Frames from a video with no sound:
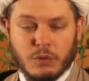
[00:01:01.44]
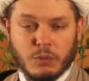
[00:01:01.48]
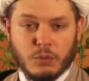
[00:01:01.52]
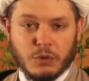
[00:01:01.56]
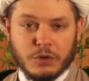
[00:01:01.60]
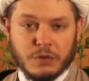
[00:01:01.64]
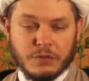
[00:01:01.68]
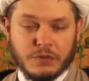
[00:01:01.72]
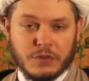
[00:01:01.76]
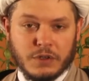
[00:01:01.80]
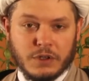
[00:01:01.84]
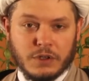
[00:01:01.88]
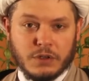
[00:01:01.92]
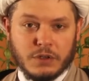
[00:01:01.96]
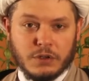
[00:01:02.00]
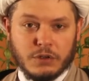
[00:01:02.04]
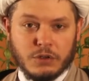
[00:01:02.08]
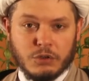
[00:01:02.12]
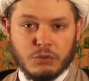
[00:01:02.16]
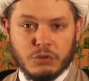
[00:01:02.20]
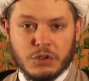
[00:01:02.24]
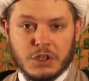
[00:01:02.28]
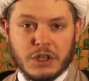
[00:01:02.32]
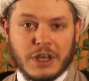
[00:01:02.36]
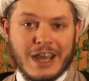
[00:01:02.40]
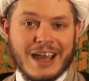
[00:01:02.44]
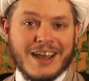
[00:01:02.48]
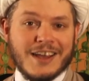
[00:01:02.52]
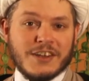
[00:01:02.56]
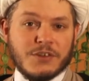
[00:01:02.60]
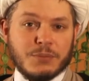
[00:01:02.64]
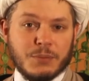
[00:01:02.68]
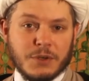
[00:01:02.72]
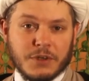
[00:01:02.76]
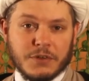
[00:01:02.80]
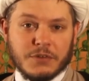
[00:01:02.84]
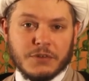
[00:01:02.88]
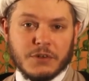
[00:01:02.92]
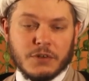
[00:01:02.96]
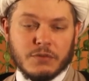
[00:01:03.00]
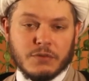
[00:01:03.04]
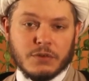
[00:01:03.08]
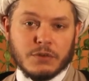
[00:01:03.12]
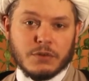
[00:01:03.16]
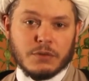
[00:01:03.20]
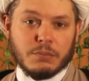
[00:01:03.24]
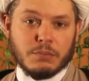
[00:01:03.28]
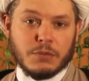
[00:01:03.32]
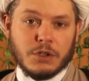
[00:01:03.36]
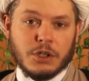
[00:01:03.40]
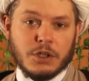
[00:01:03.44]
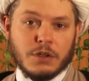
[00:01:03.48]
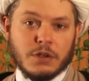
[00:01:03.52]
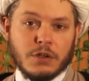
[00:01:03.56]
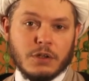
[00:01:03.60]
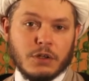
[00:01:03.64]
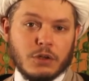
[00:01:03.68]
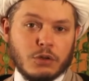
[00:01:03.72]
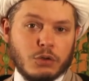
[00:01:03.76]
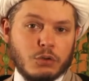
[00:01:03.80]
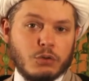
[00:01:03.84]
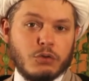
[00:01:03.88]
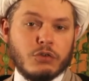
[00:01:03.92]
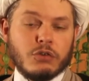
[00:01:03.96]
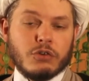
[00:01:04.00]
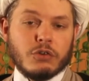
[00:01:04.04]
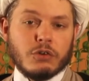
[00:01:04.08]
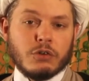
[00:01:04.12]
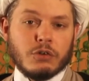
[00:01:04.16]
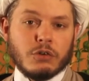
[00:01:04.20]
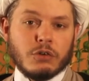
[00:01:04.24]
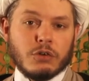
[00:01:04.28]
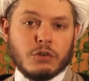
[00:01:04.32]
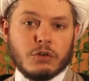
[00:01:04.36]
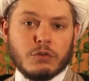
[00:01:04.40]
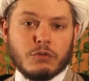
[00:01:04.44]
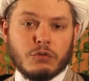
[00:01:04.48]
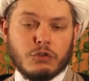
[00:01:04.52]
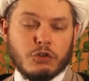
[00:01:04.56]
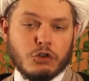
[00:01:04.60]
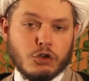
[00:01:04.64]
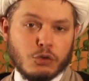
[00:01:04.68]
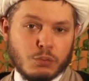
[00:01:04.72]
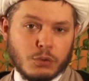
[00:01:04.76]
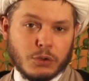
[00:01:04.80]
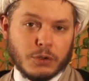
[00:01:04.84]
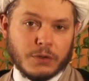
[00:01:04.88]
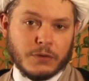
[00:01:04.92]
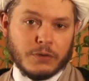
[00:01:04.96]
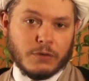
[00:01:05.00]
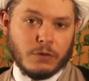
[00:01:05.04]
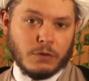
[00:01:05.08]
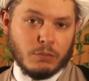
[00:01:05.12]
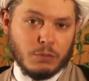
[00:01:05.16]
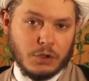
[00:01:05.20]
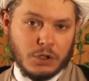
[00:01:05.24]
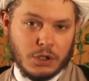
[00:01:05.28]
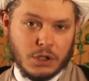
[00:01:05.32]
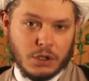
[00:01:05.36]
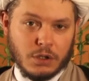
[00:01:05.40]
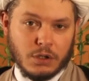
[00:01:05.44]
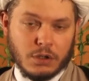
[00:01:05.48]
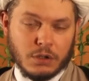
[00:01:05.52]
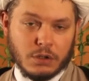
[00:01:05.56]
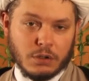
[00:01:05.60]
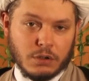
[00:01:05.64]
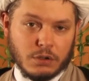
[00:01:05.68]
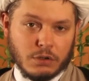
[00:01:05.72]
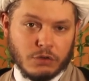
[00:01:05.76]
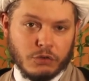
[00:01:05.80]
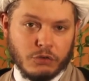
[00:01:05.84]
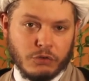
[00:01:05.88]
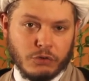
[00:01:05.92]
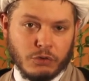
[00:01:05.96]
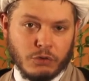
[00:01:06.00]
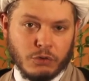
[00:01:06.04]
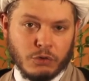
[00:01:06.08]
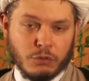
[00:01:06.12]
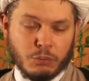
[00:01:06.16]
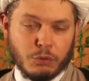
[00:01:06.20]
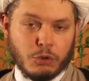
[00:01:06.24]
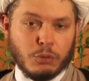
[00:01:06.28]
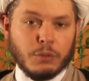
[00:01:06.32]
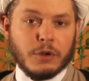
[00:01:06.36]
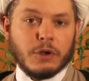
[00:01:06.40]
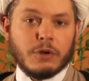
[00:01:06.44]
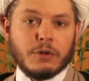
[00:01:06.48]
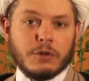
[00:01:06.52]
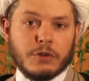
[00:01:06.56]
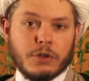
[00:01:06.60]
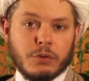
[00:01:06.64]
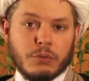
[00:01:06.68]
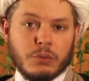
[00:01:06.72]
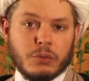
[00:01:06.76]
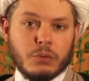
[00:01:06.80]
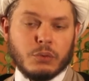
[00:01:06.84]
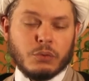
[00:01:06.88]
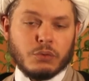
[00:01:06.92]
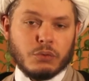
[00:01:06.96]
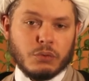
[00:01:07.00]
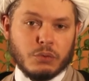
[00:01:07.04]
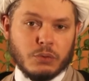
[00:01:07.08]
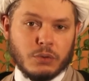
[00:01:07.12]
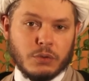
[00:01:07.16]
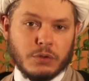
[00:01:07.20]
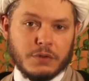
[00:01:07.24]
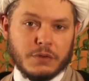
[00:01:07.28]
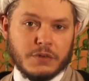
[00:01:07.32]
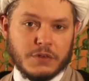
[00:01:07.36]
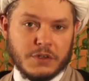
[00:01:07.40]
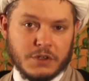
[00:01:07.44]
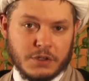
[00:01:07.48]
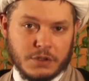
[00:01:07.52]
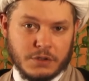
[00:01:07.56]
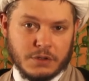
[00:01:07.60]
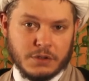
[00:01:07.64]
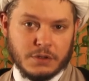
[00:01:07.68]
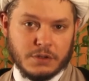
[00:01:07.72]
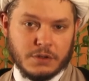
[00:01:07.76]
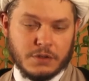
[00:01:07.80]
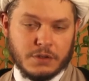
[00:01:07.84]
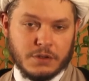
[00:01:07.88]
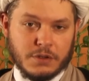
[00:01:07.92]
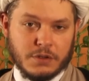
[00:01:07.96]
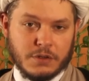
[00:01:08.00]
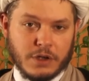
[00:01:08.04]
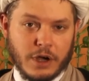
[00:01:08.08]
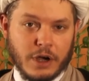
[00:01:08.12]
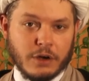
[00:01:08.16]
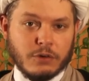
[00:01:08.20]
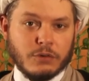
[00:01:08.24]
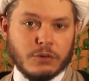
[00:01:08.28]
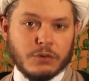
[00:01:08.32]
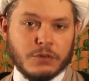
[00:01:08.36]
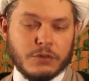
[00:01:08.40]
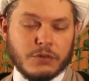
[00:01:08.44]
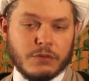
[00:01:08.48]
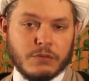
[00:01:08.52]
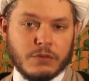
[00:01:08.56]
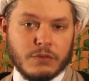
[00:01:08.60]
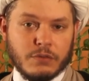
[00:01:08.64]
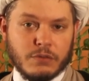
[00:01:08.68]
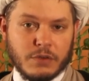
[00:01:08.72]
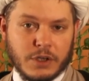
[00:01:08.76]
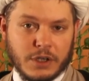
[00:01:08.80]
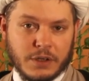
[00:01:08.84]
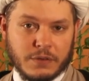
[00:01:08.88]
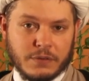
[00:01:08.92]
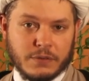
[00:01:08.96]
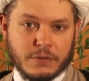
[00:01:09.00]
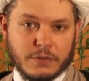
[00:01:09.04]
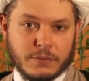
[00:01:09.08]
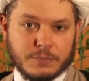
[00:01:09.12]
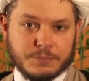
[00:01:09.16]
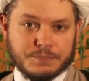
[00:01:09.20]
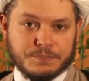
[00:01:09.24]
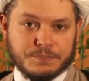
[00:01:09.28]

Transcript: one of the unique aspects of it being the inclusion of two books in the beginning concerned primarily with Usul al din the doctrines of the faith.